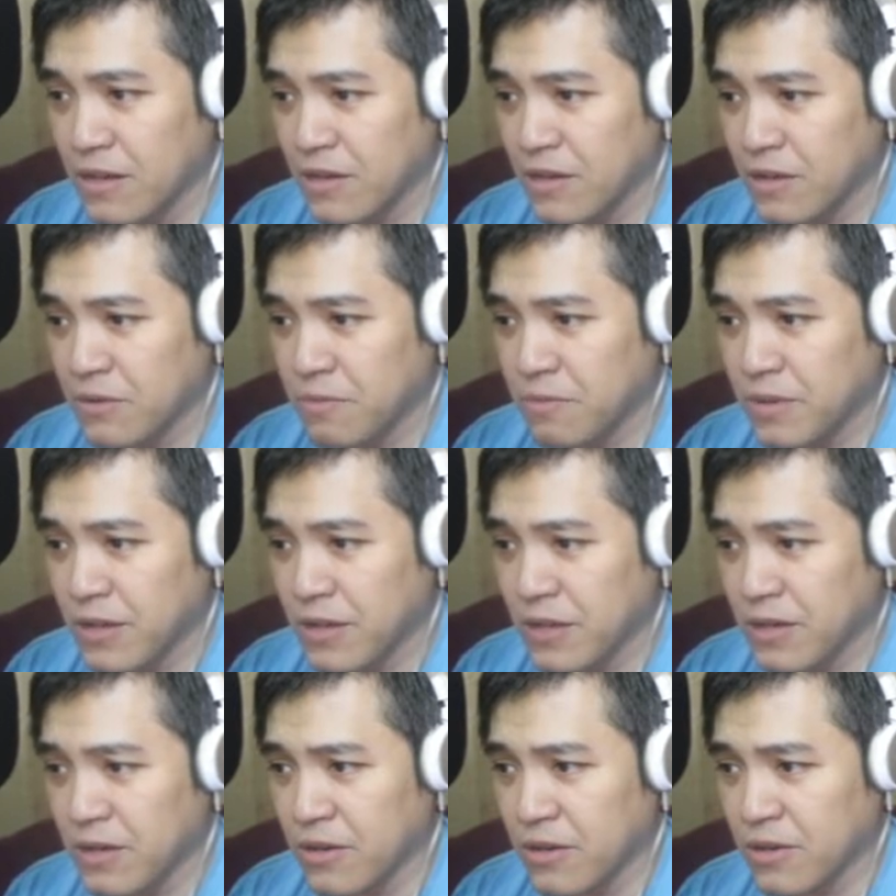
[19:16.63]
Oh
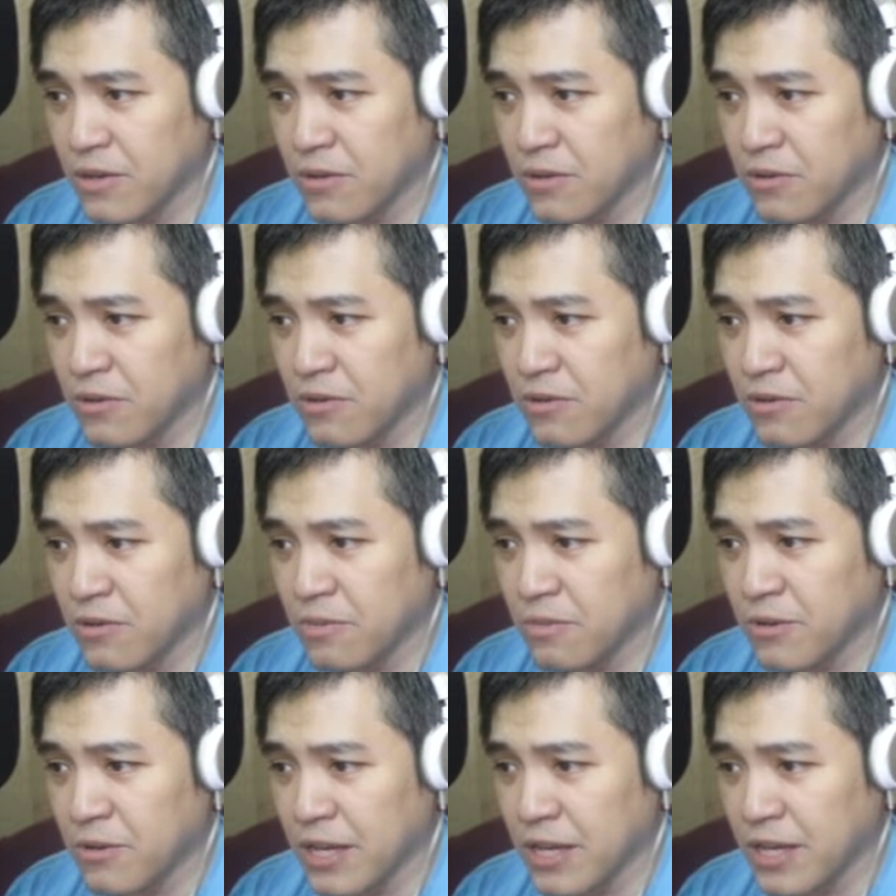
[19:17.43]

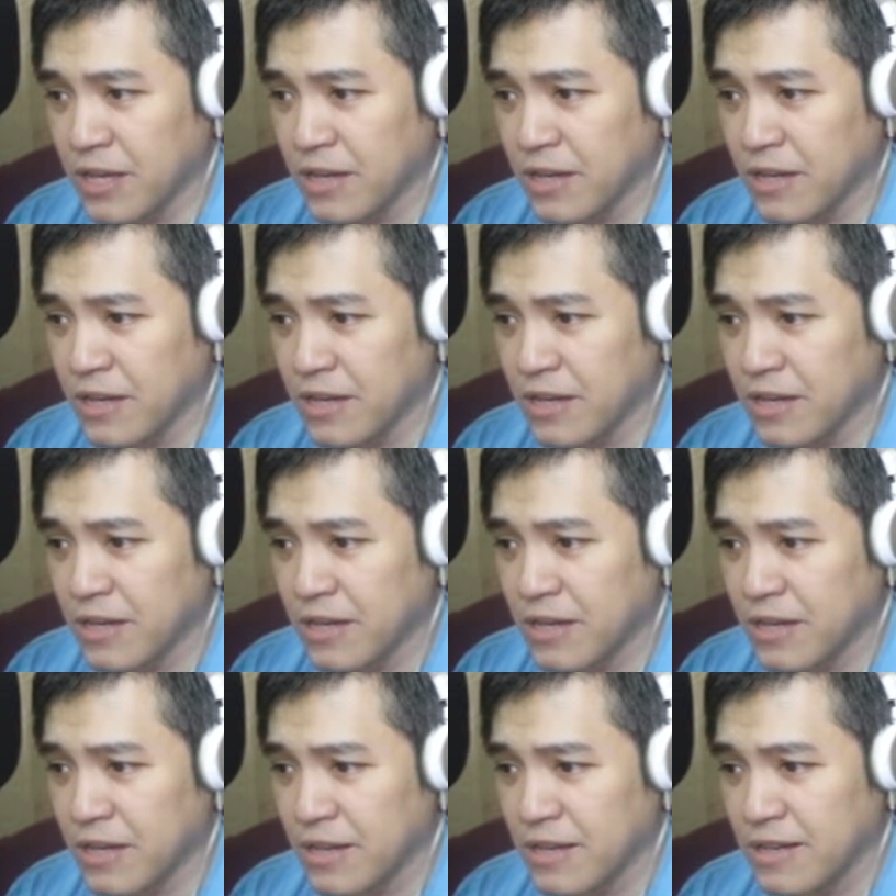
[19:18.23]
boy.
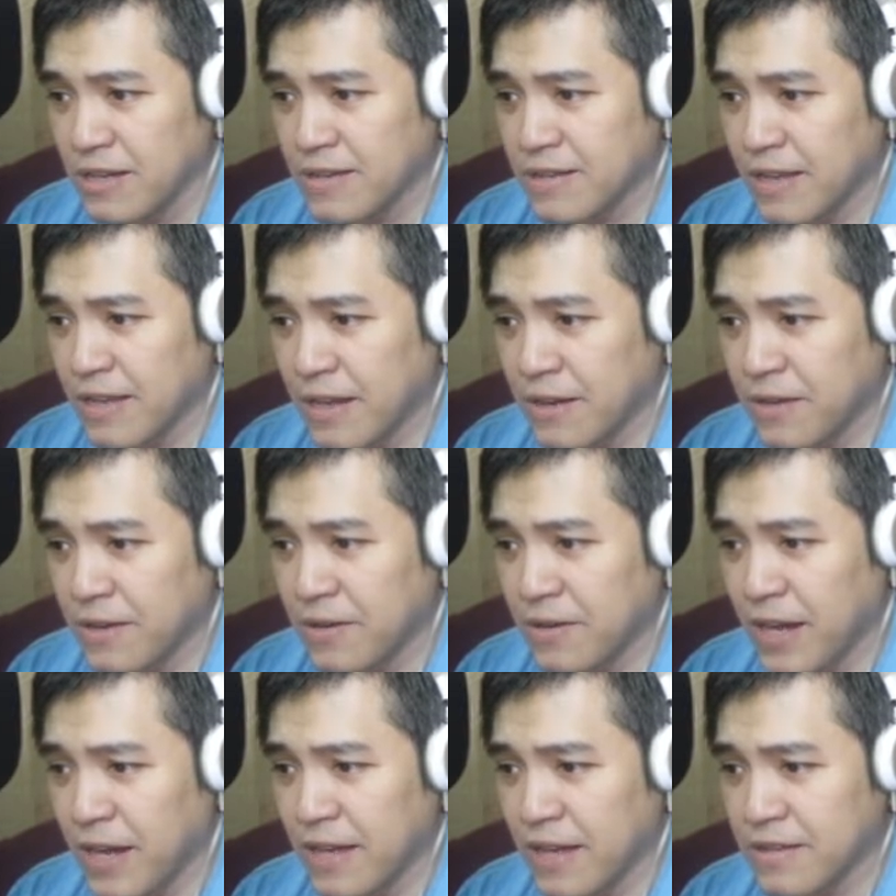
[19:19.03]
Sandy
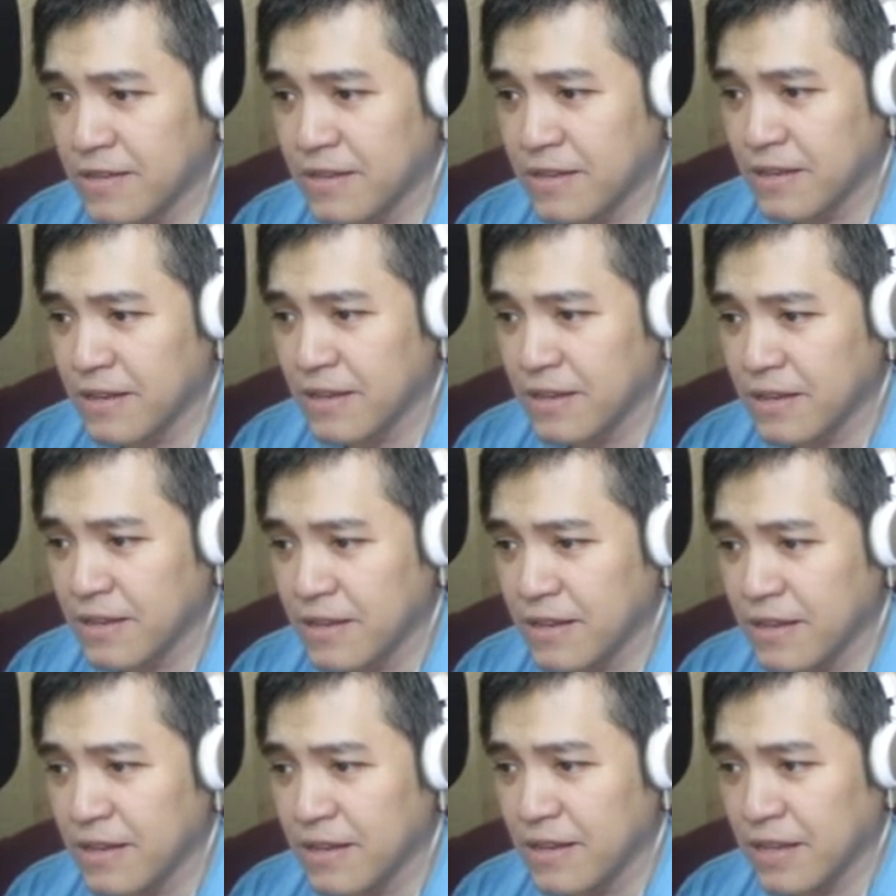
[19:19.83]
rise.
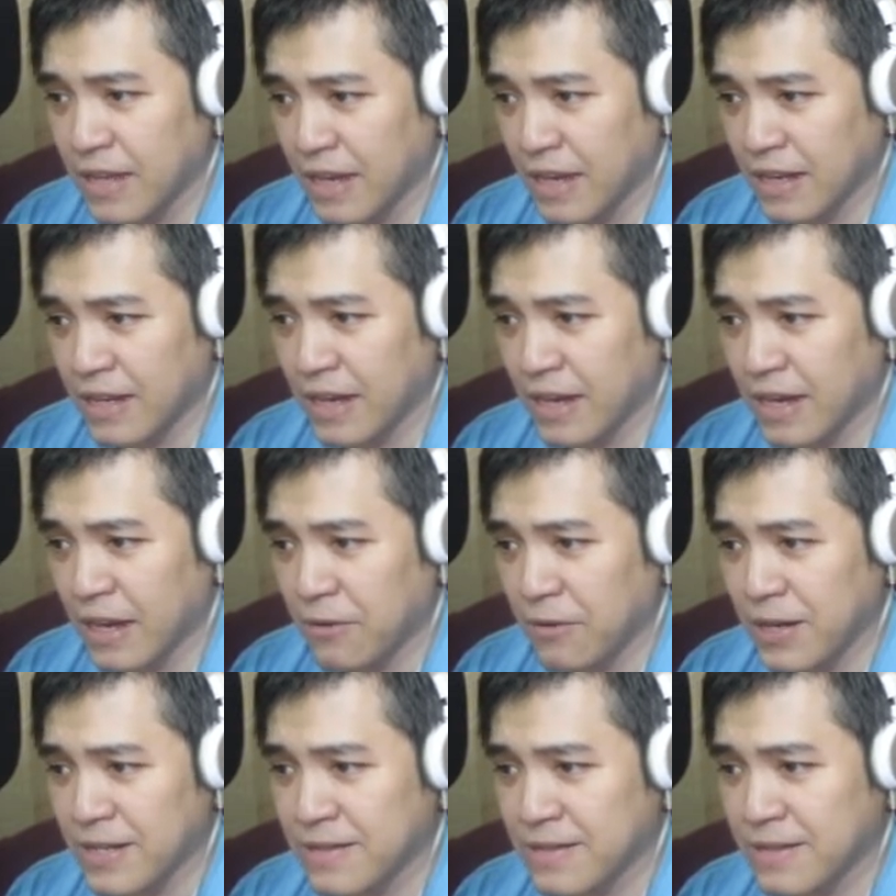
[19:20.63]
Yeah,
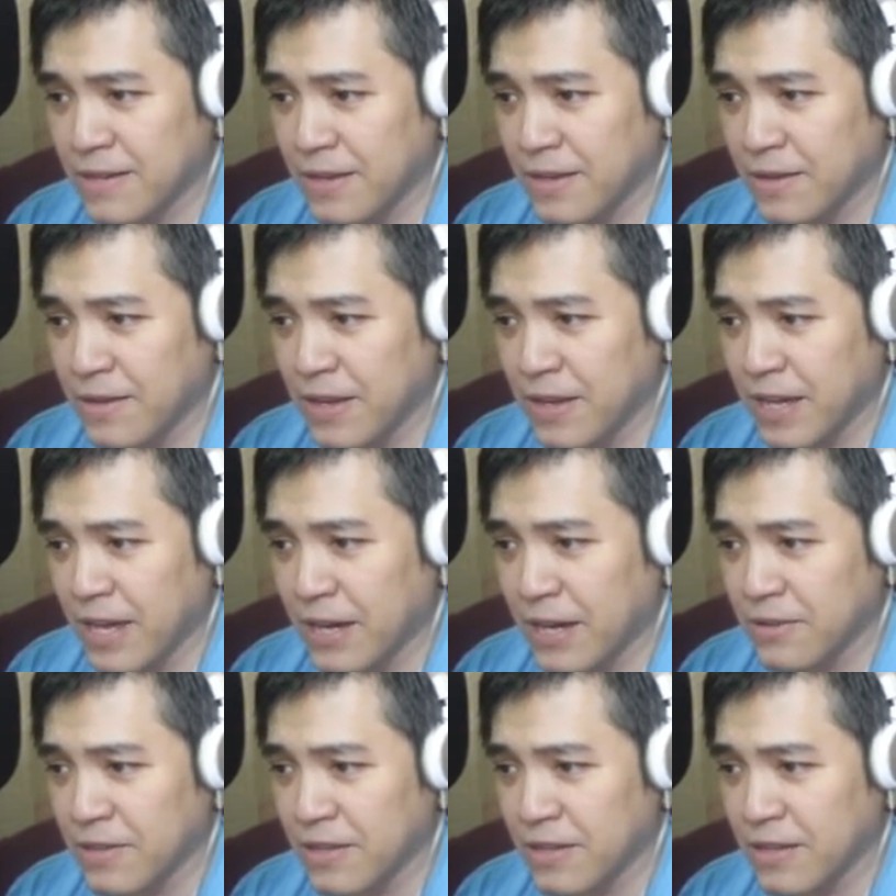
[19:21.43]
that one is clearing
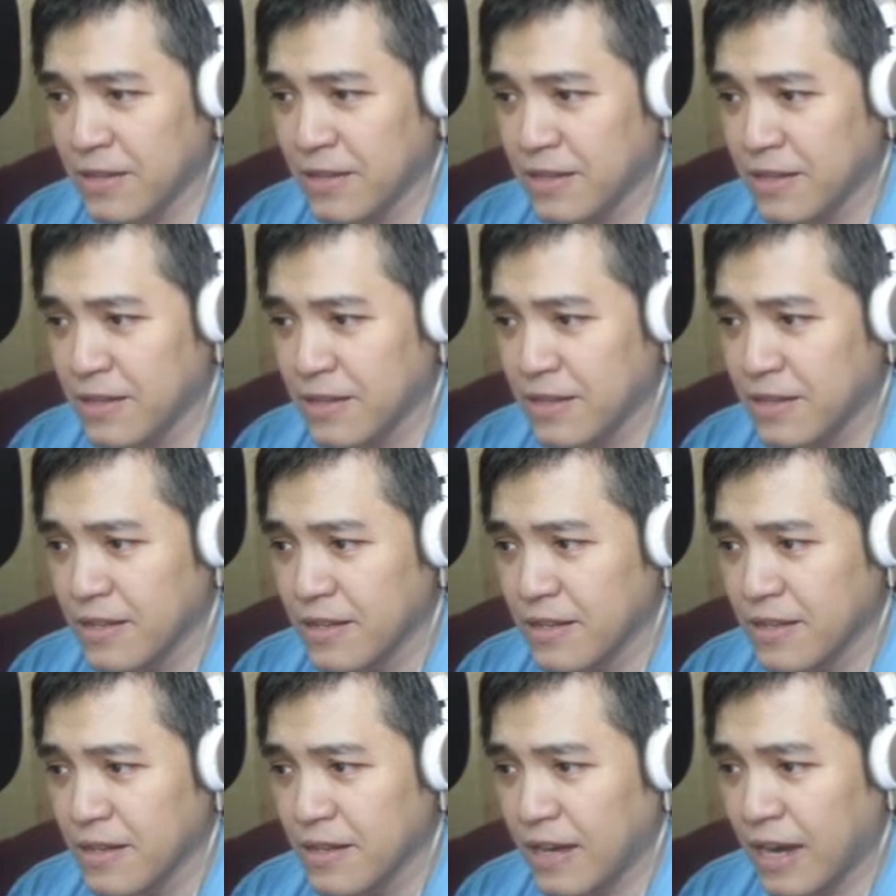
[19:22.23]
out.
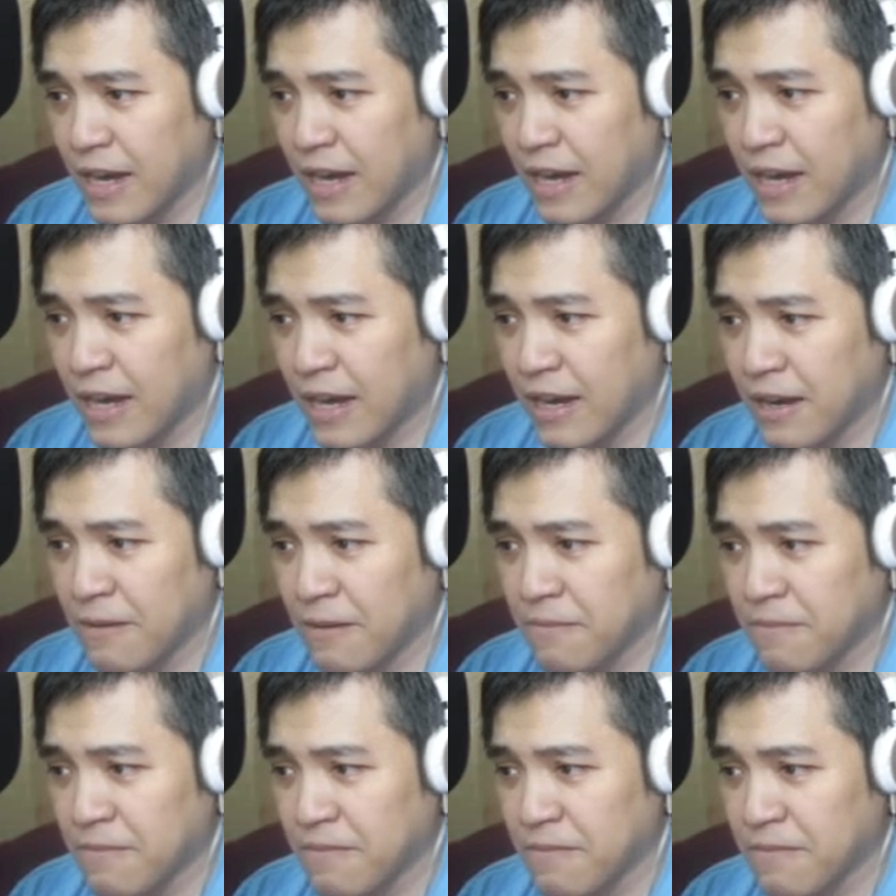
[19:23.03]

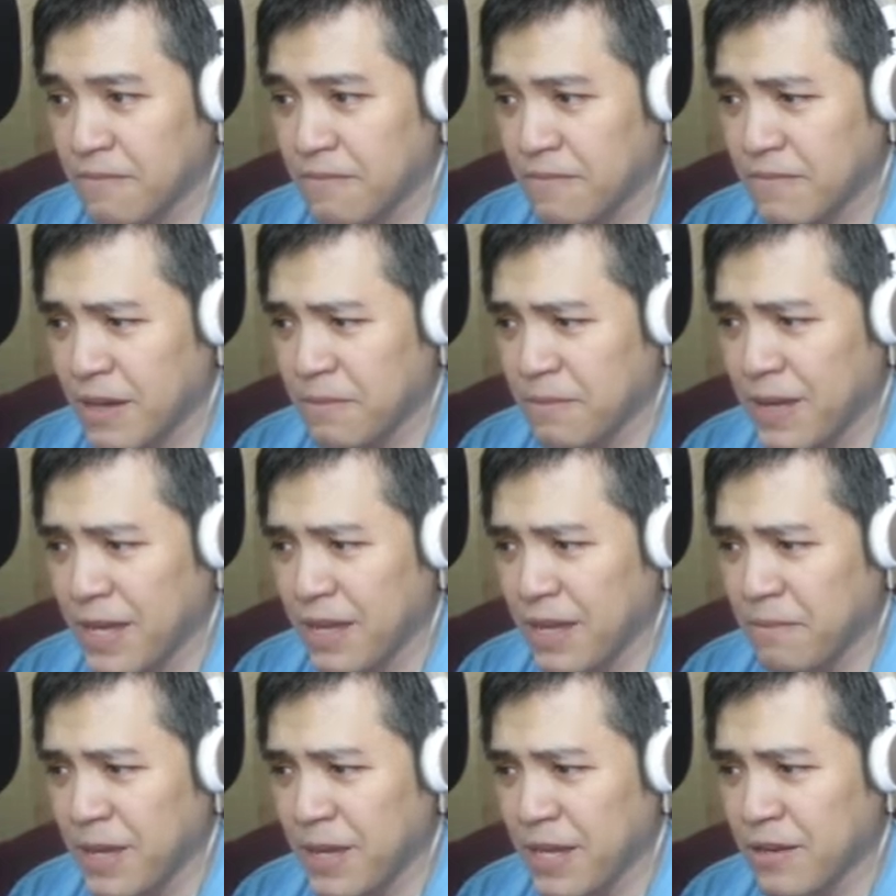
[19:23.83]
Am
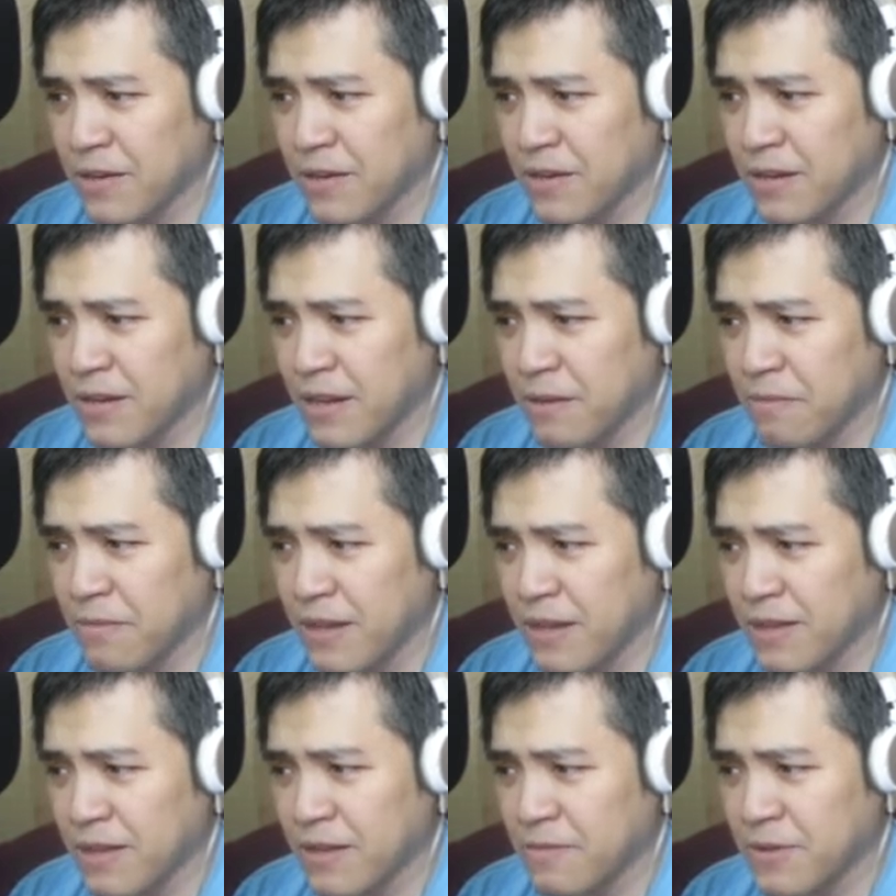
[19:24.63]
I good
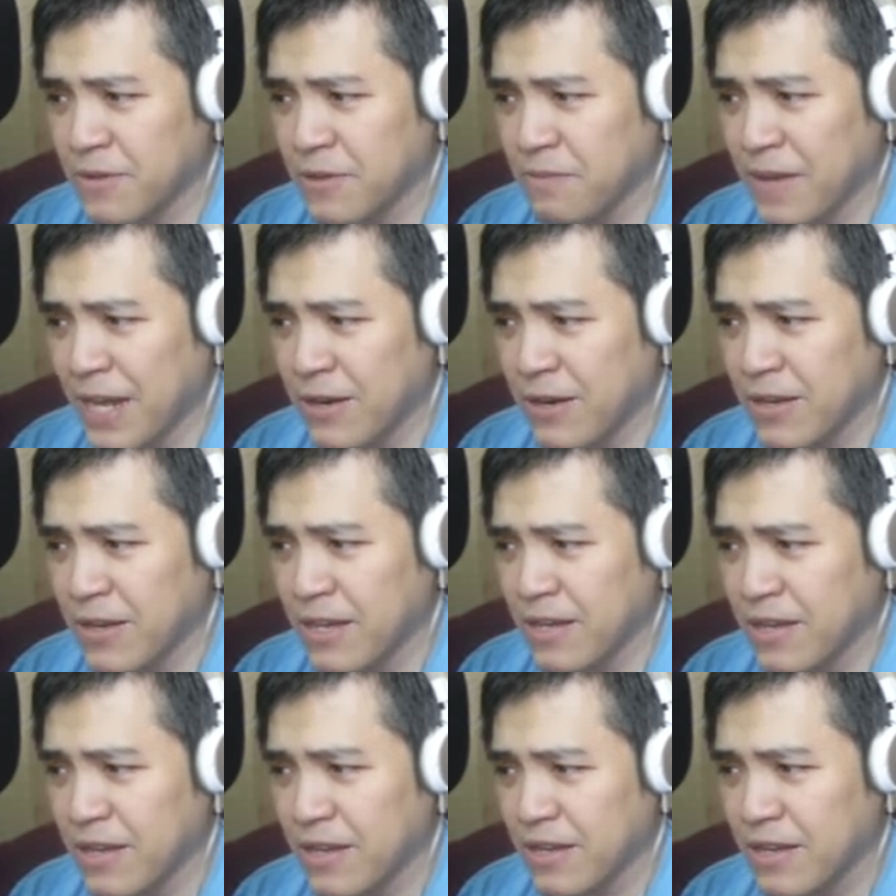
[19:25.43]
in terms of battery?